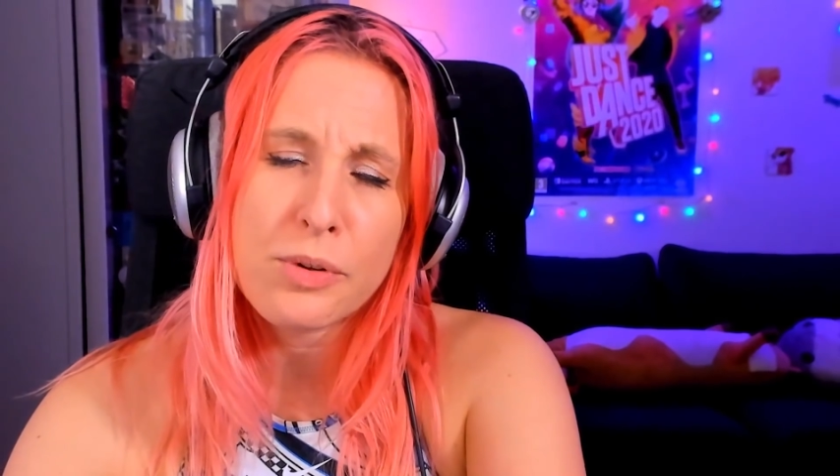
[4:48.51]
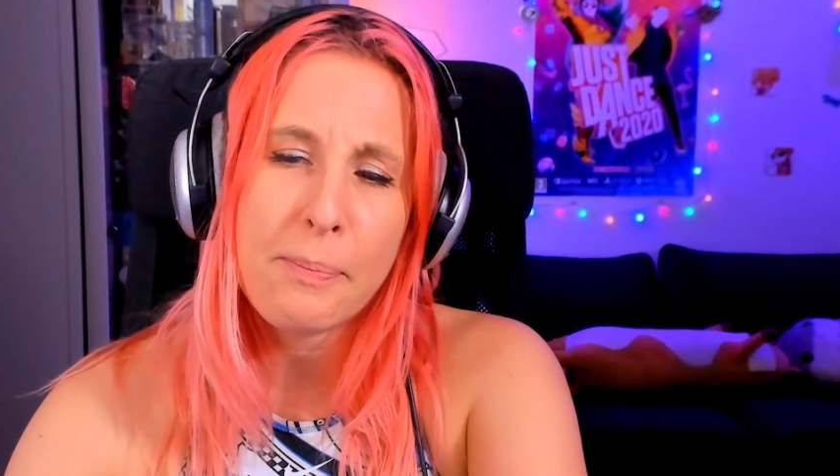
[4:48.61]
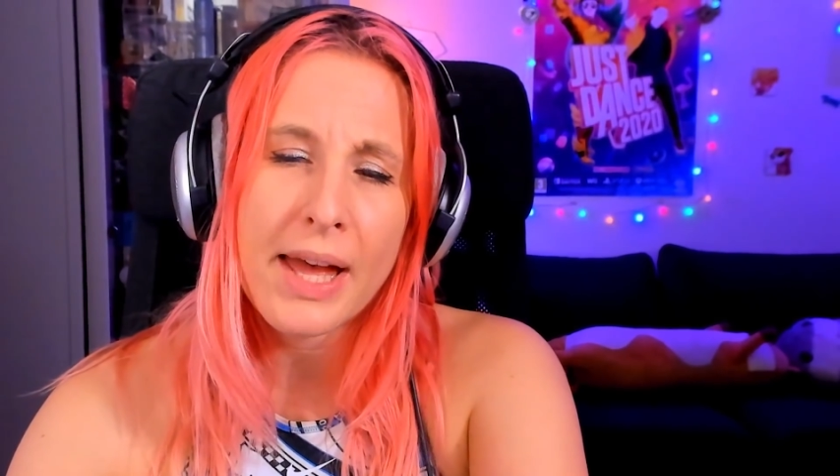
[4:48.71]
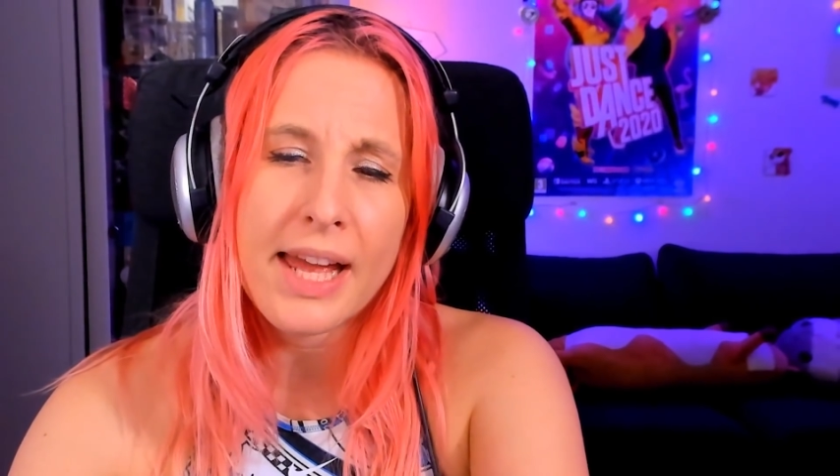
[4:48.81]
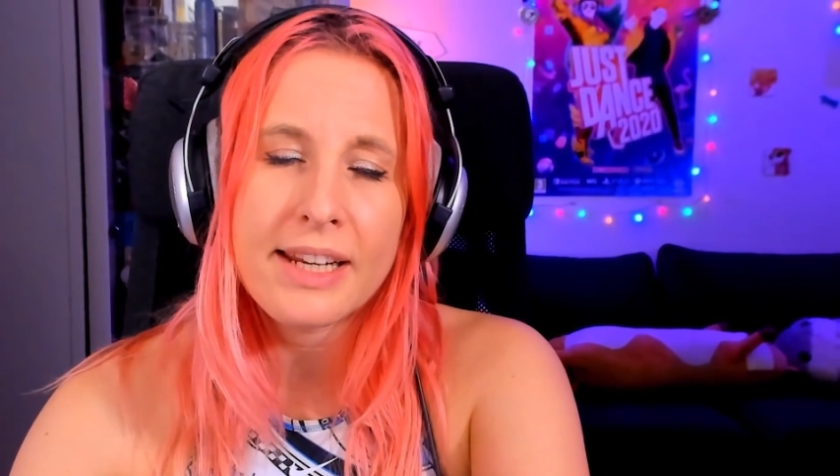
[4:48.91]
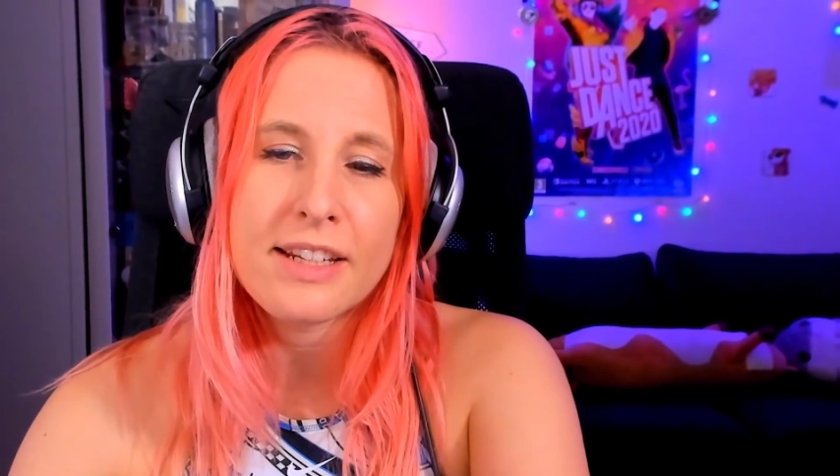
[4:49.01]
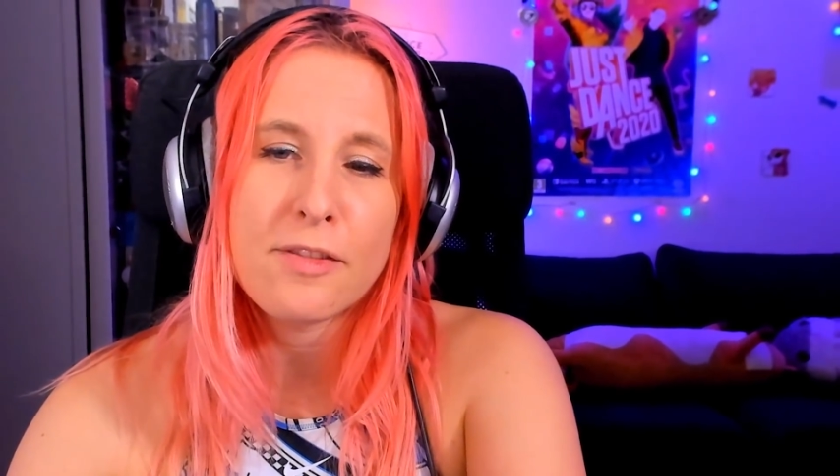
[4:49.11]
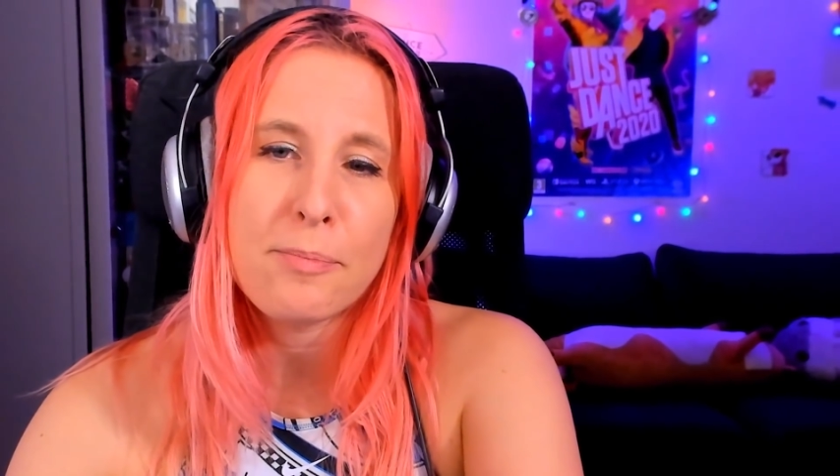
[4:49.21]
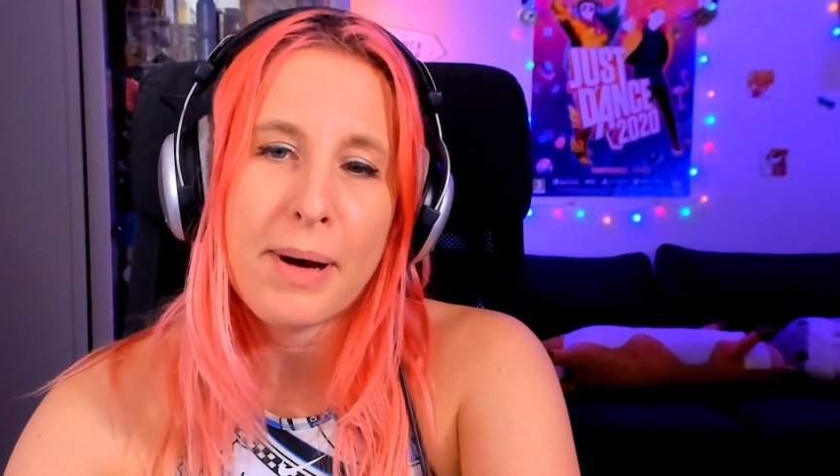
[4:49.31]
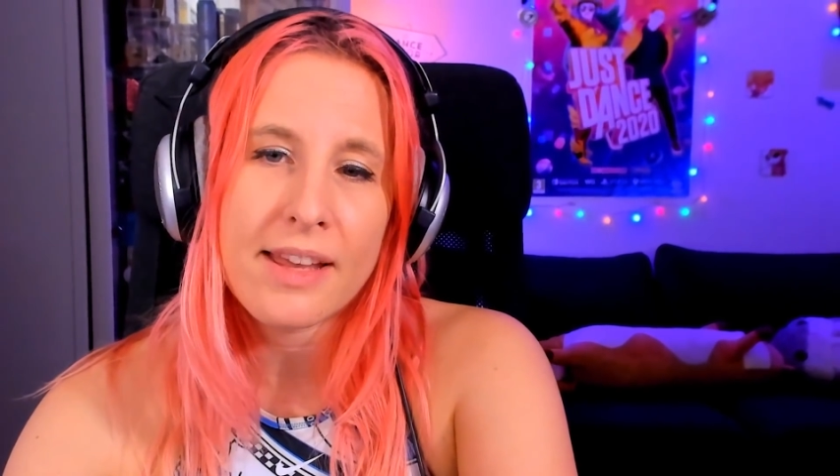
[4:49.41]

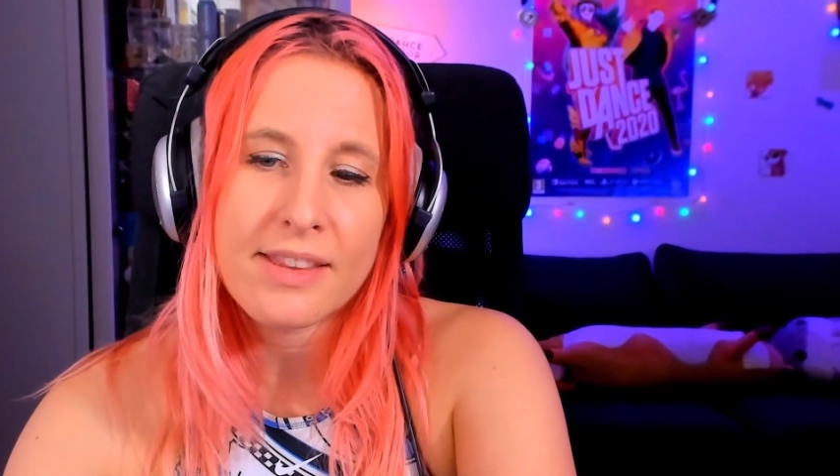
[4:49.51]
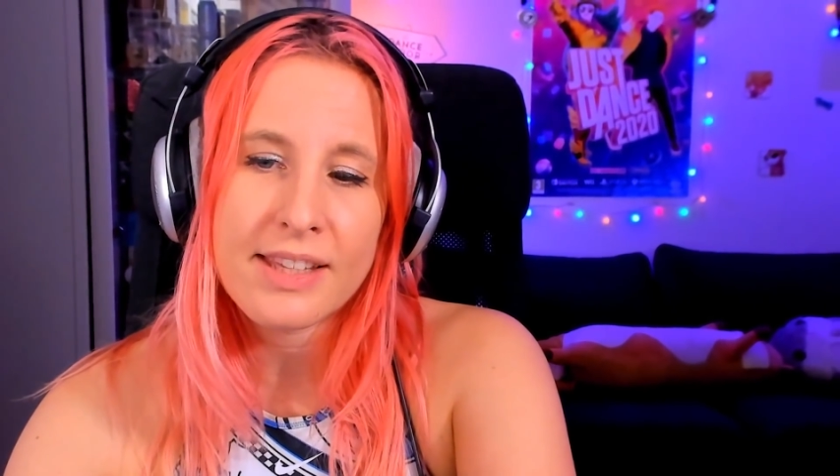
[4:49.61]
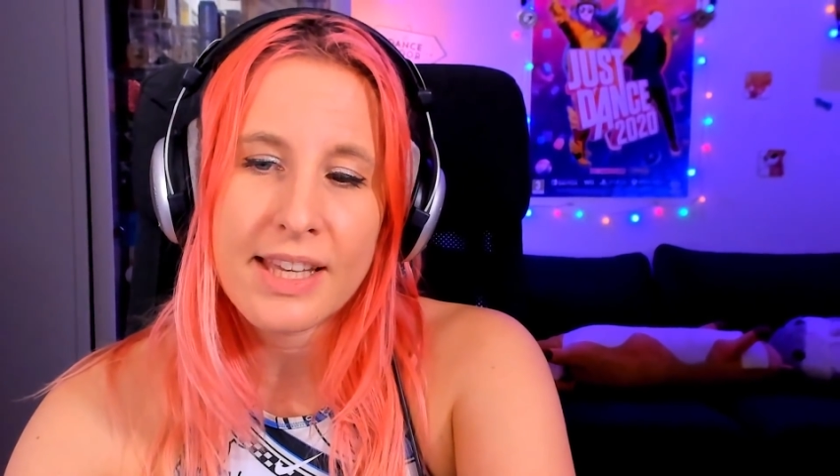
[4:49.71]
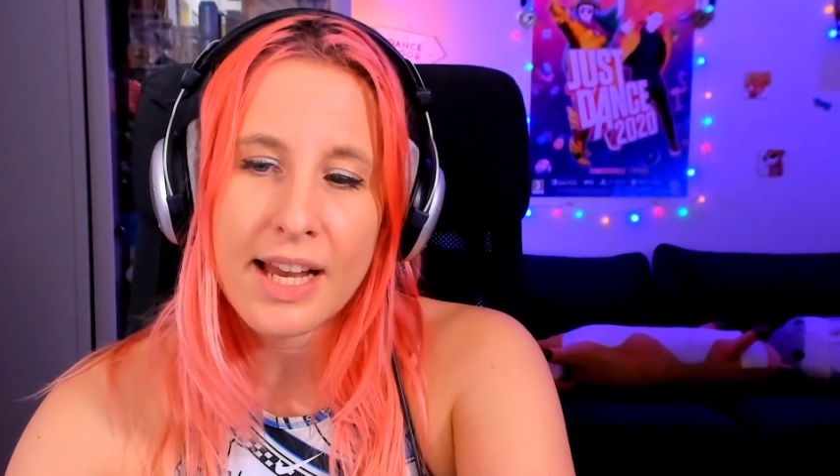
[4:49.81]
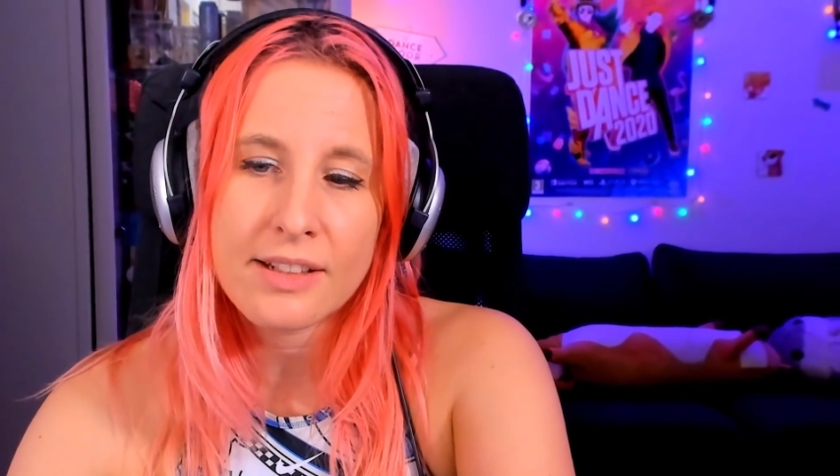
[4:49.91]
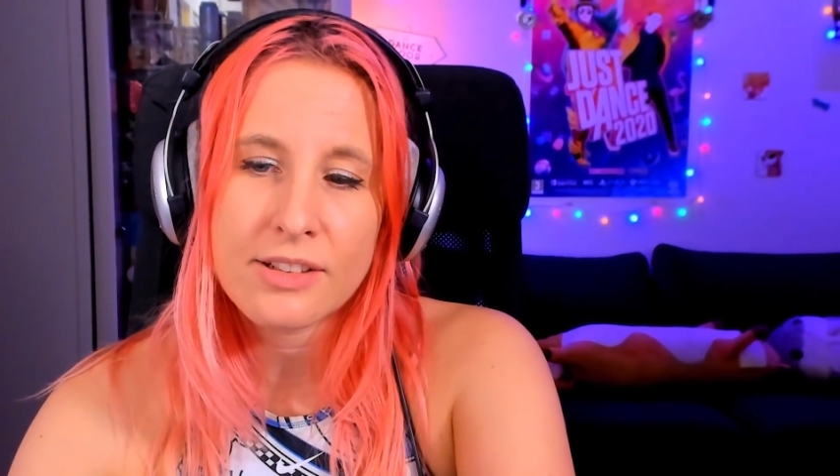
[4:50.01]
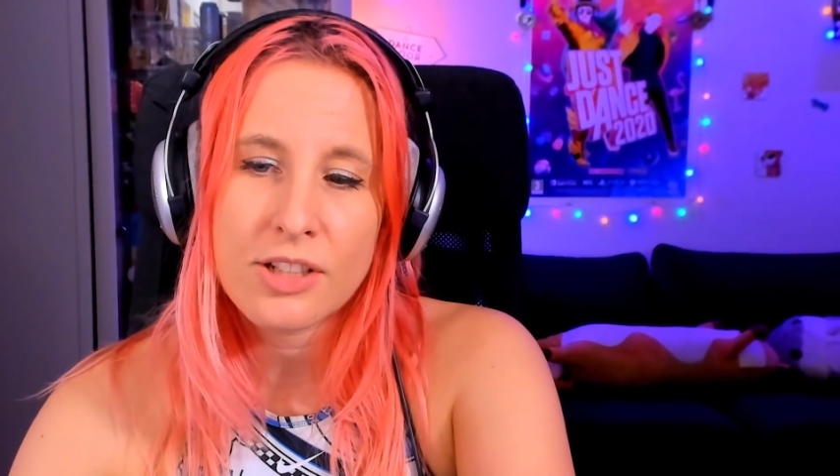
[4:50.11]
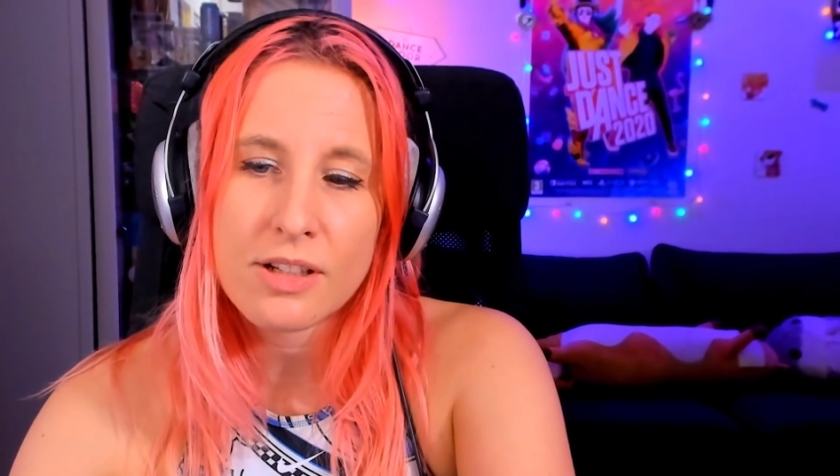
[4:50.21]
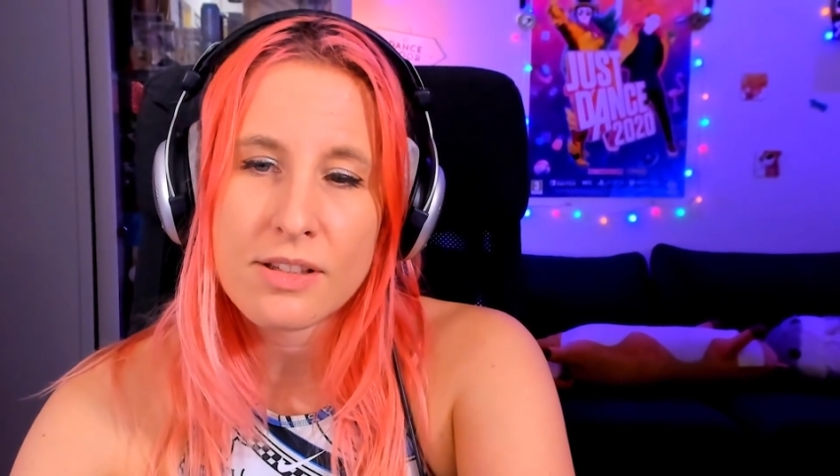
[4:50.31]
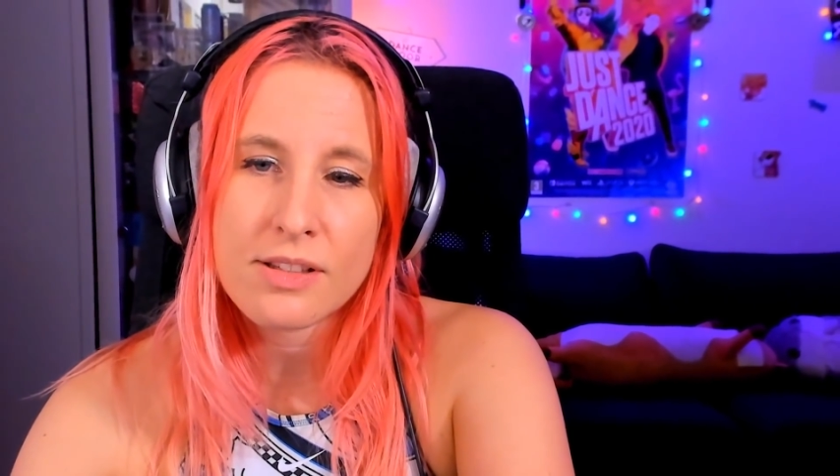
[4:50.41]
repetitive by the end
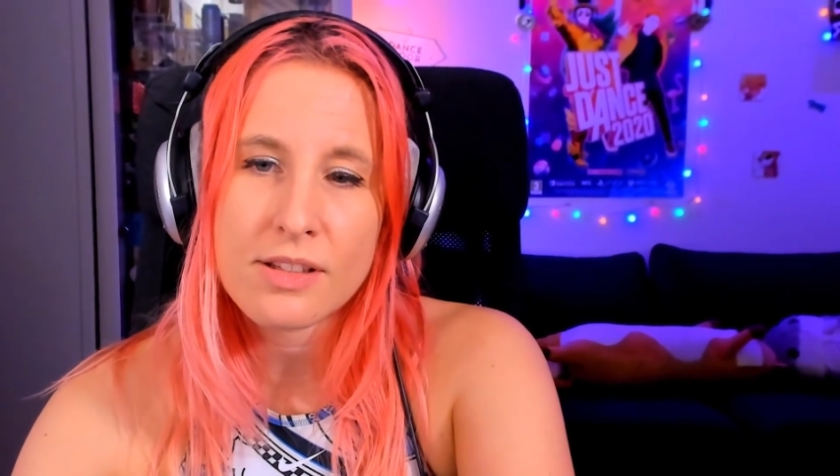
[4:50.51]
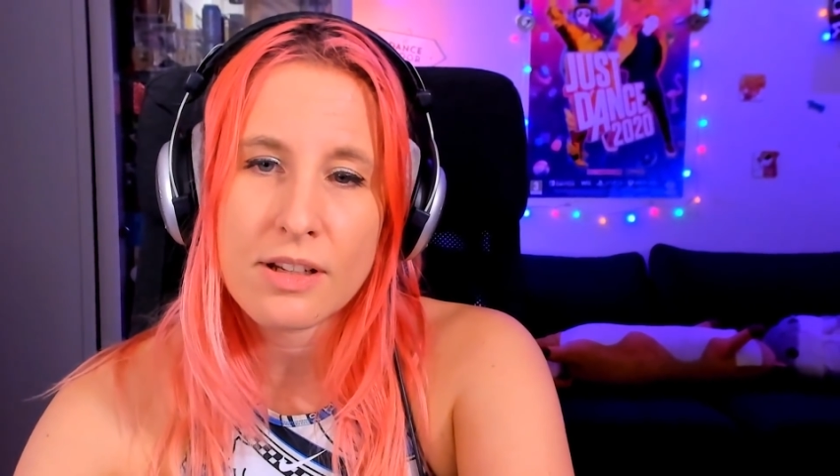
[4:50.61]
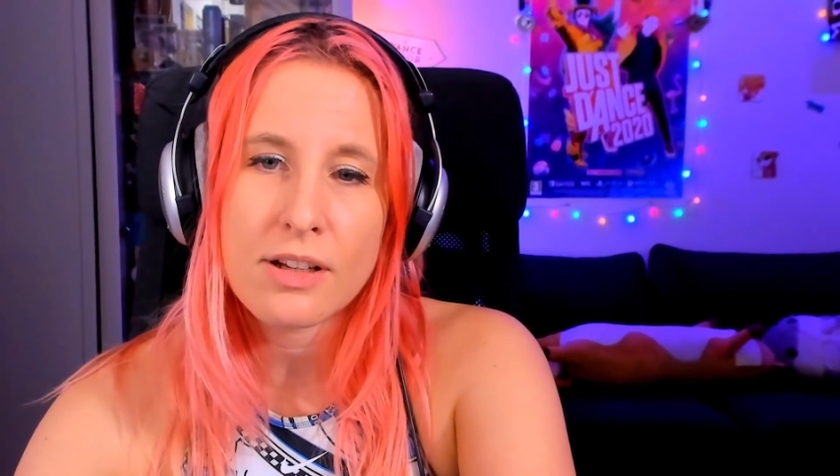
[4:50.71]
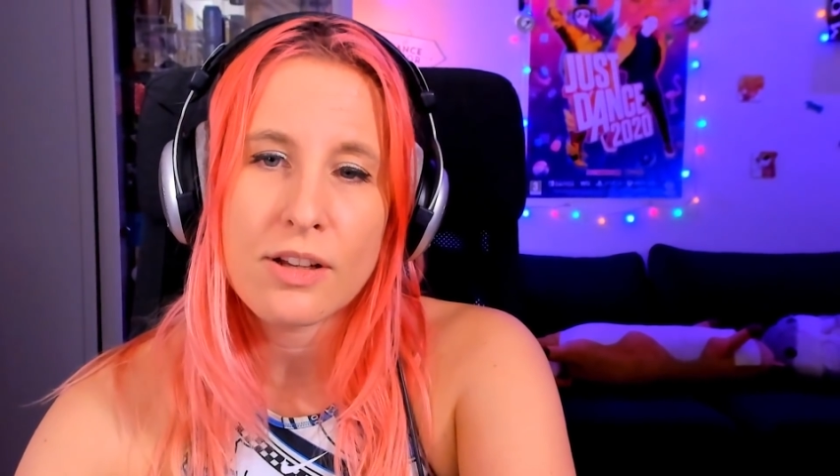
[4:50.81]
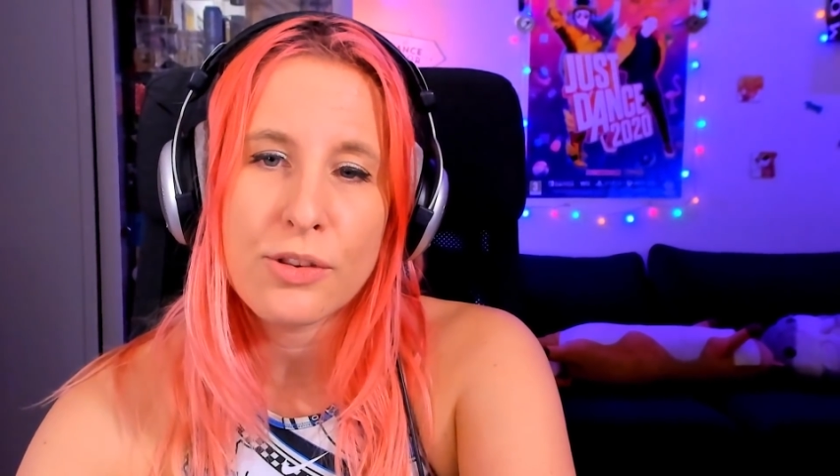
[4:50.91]
because uh,